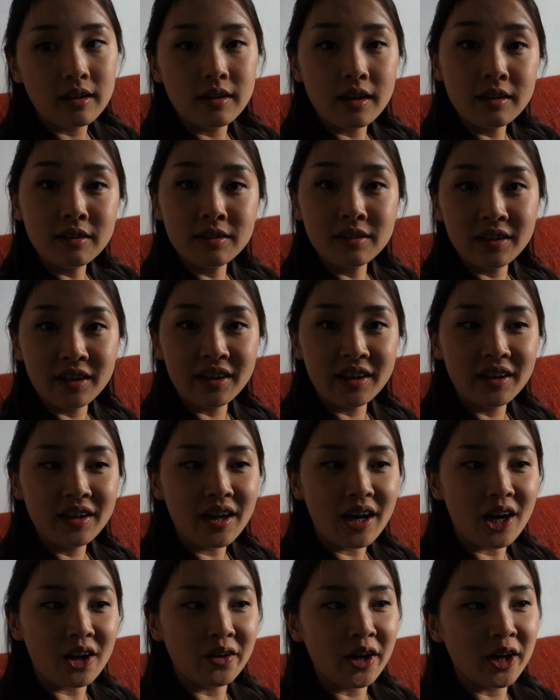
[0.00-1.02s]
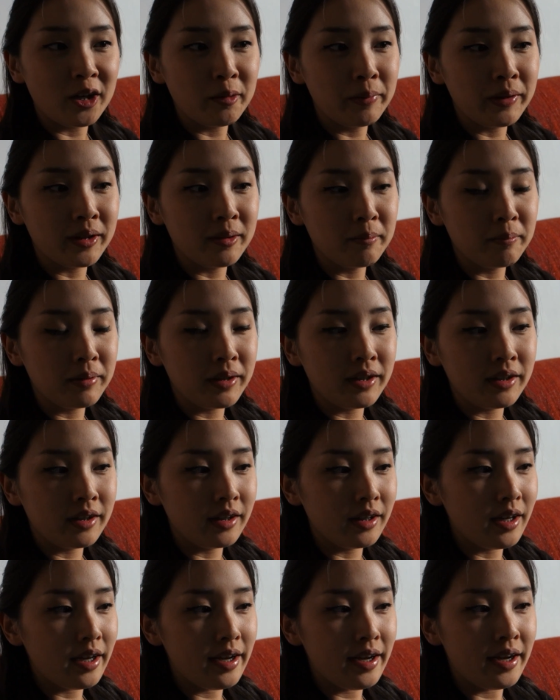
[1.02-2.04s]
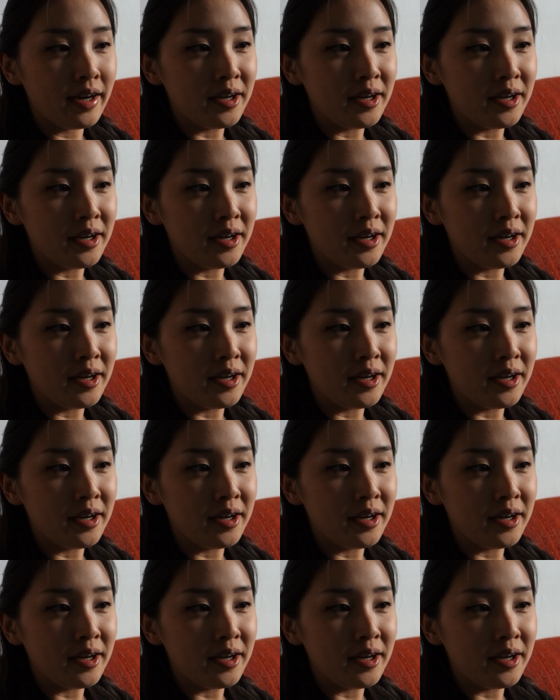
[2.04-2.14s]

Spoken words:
Luckily, our Airbnb